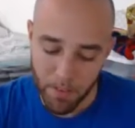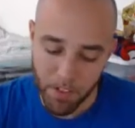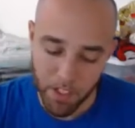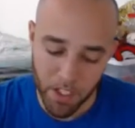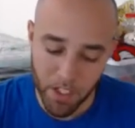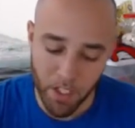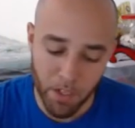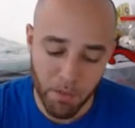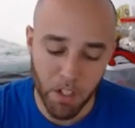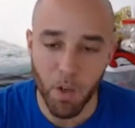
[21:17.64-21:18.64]
she
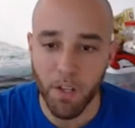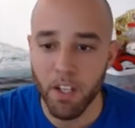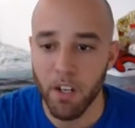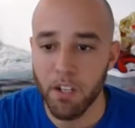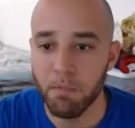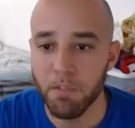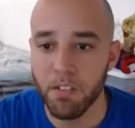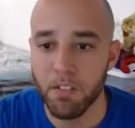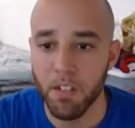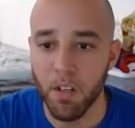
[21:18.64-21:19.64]
Dirt, Chloe Derps.
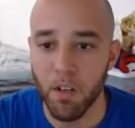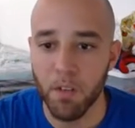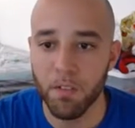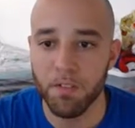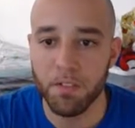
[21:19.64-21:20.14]
So